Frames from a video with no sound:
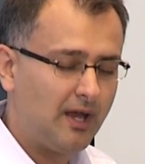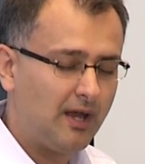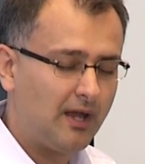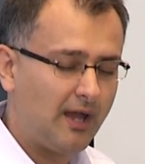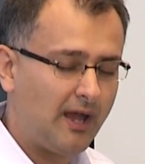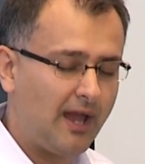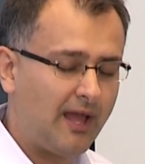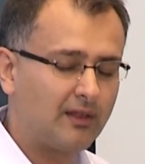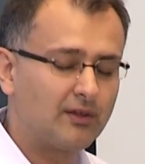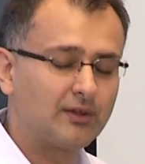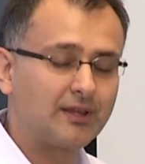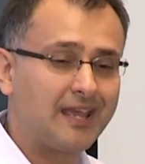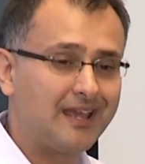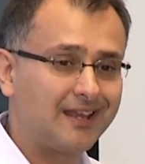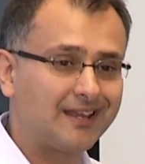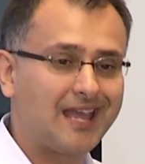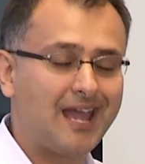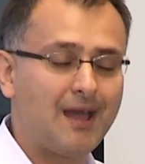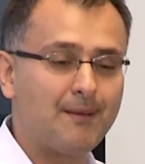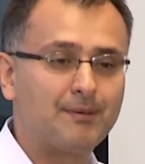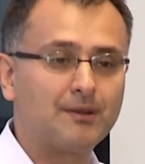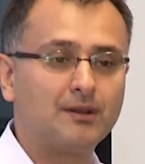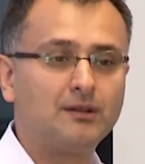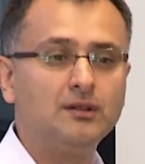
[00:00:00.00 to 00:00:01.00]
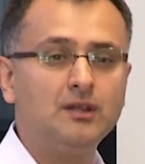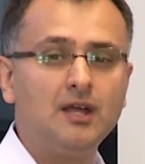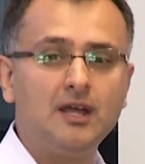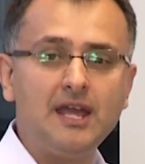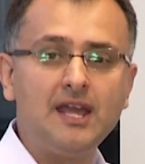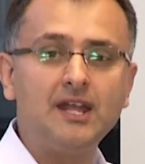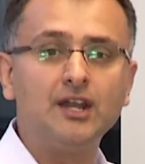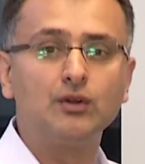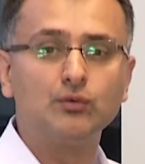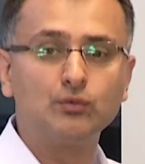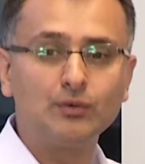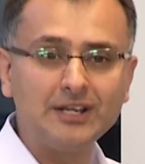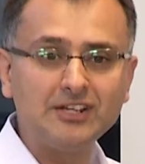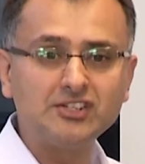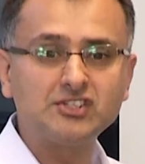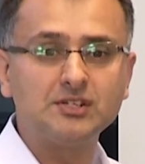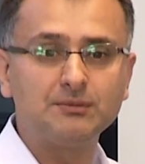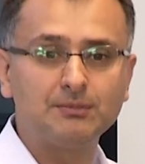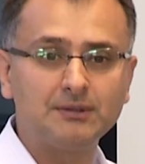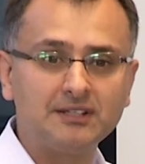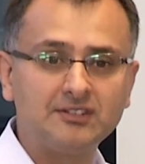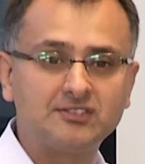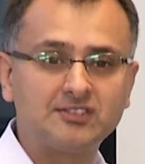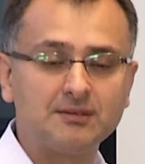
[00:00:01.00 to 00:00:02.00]
allocate capital in a
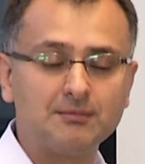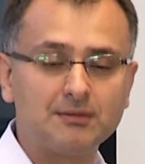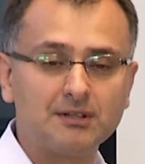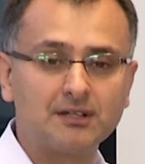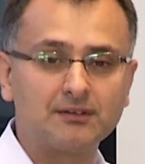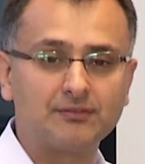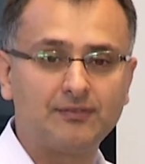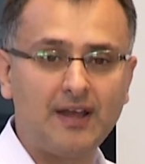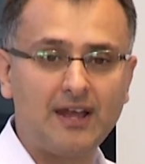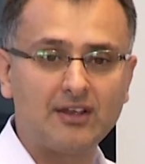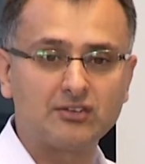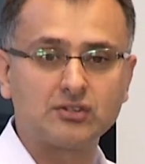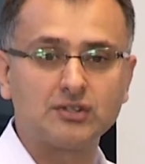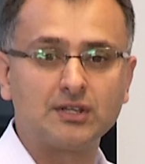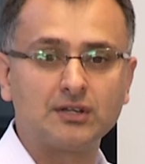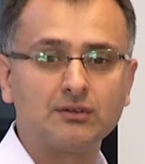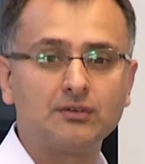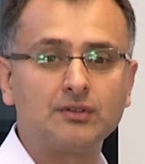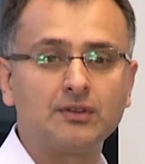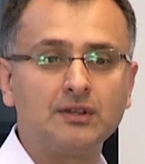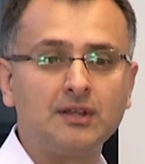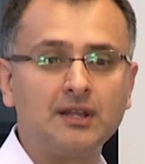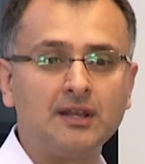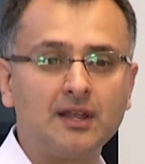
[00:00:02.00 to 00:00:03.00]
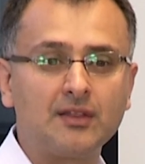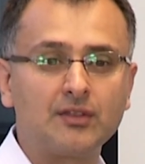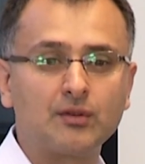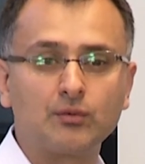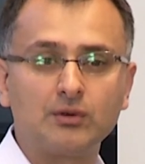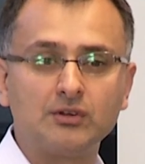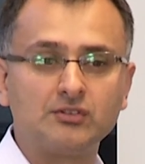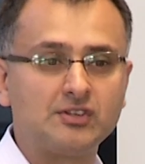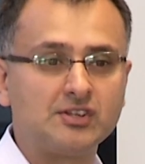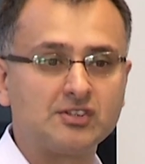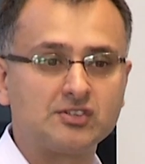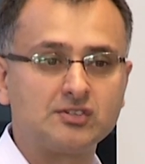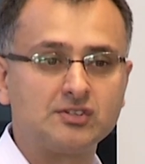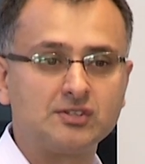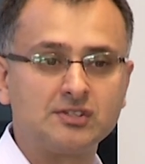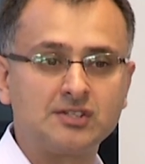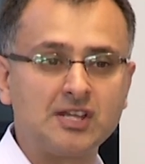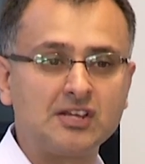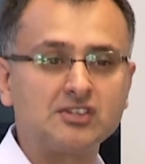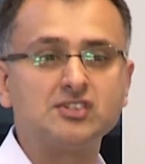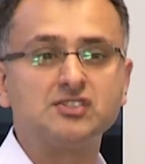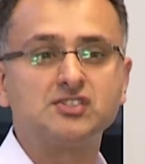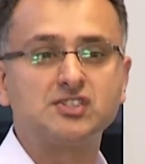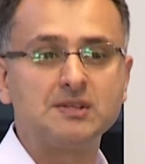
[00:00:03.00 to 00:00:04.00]
reasonably similar fashion. In other words, it
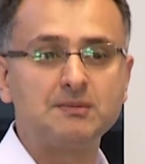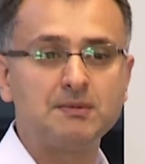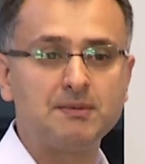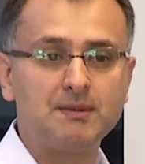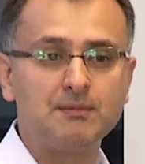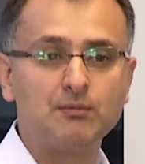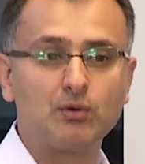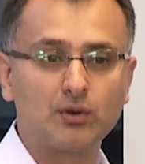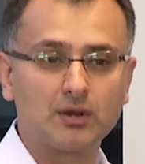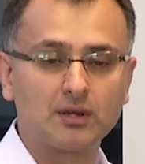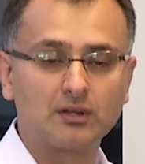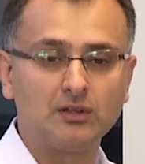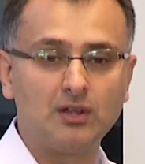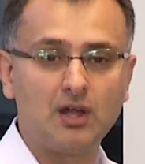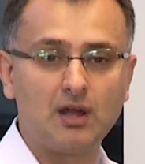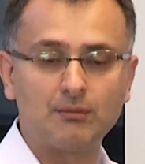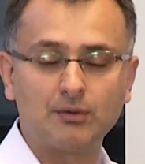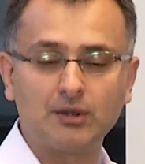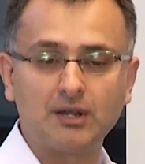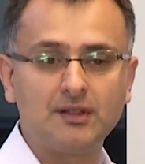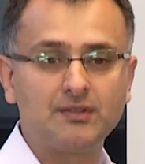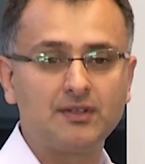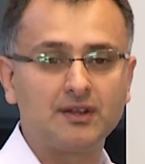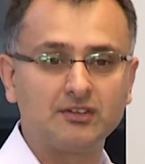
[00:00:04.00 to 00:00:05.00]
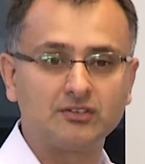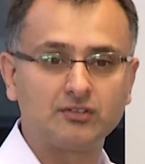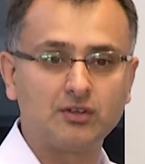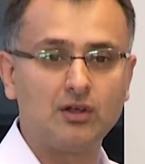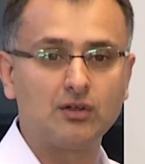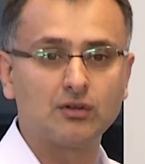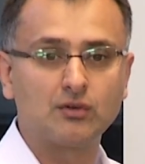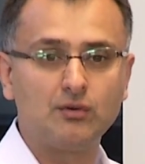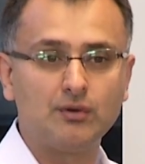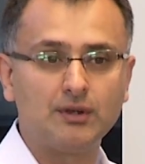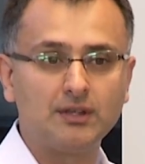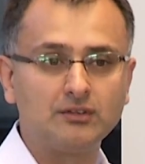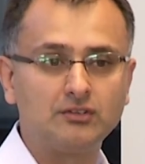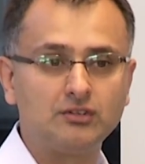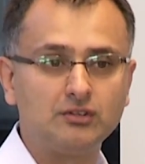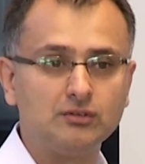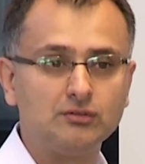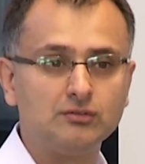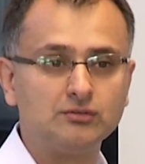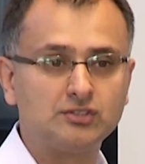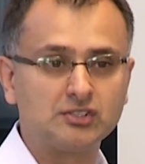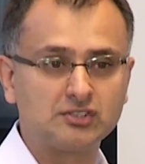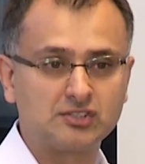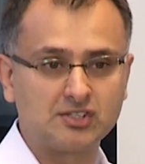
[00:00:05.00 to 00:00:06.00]
doesn't seem to be more agglomerated, that it's all going
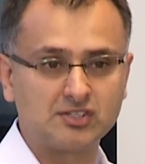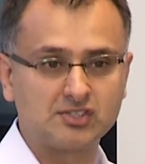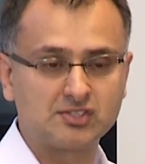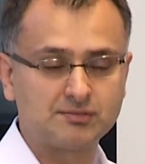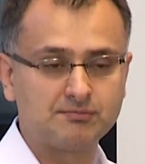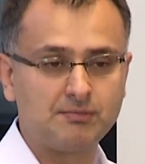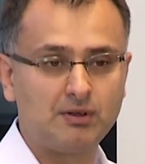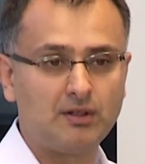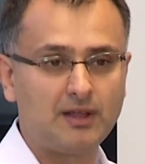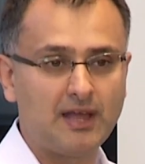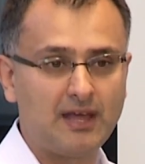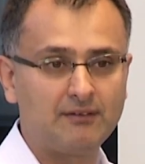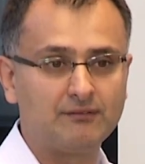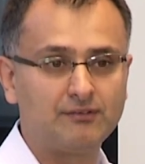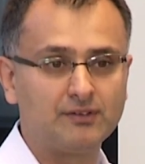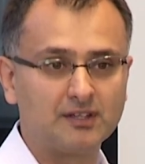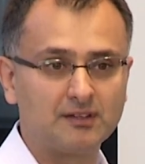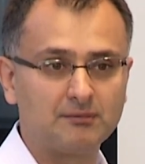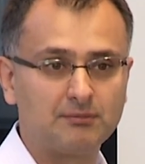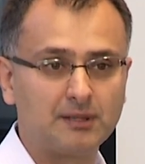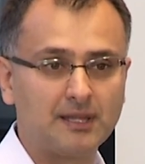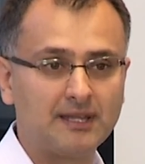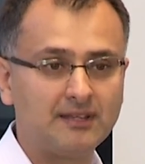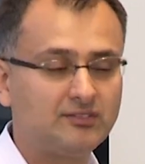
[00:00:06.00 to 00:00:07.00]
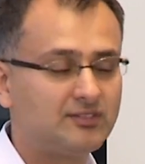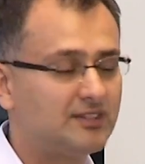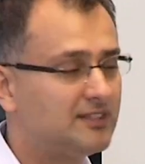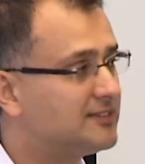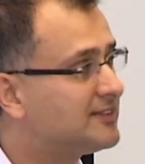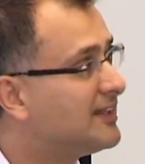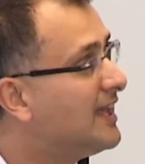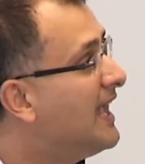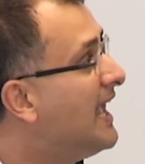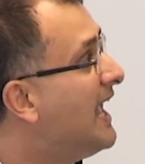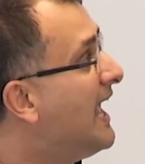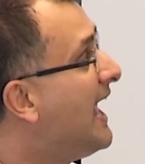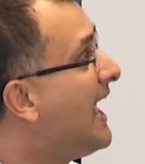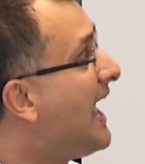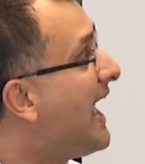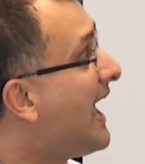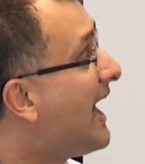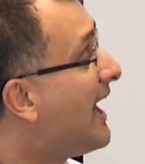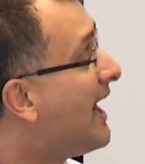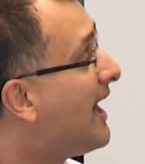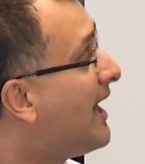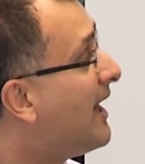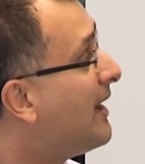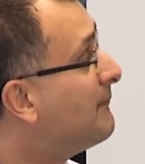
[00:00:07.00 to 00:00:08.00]
to just a small handful of places.
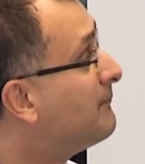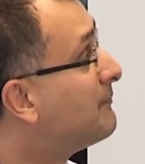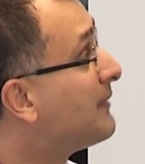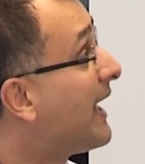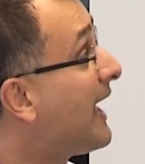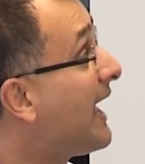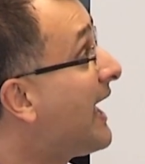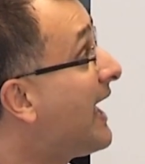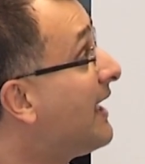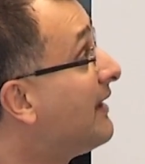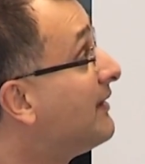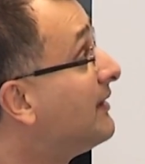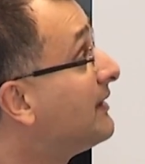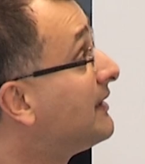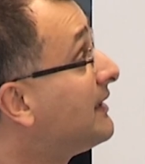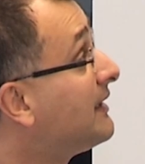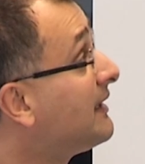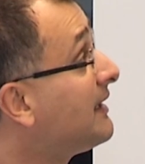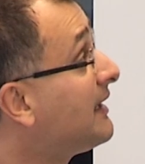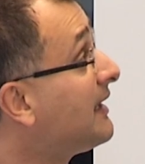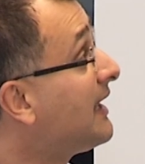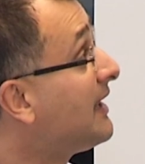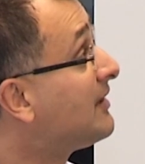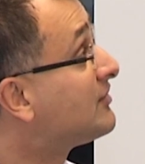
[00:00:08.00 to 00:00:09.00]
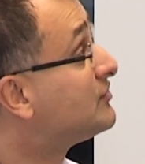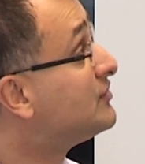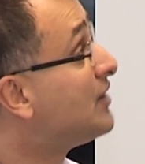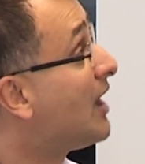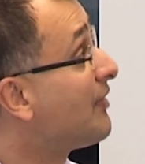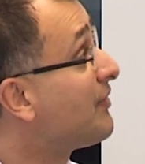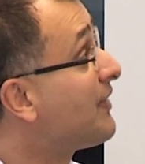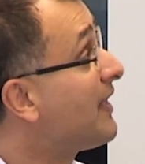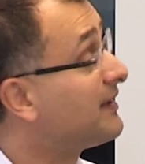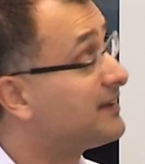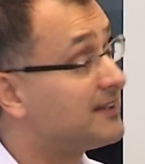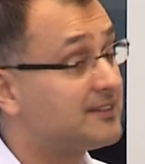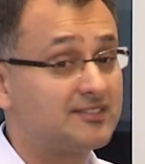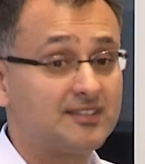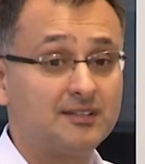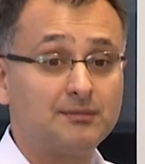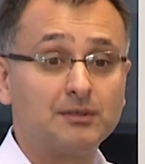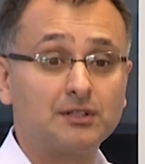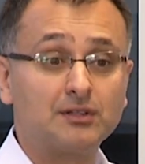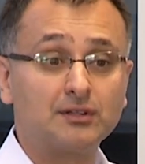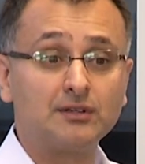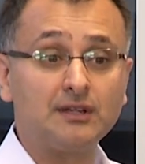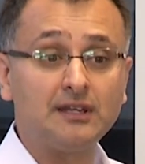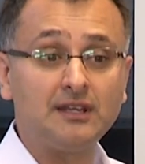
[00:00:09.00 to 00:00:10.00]
And it's not that
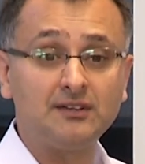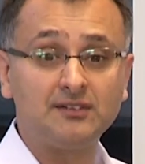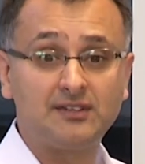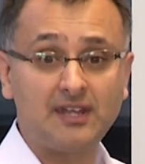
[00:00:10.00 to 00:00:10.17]
dissimilar in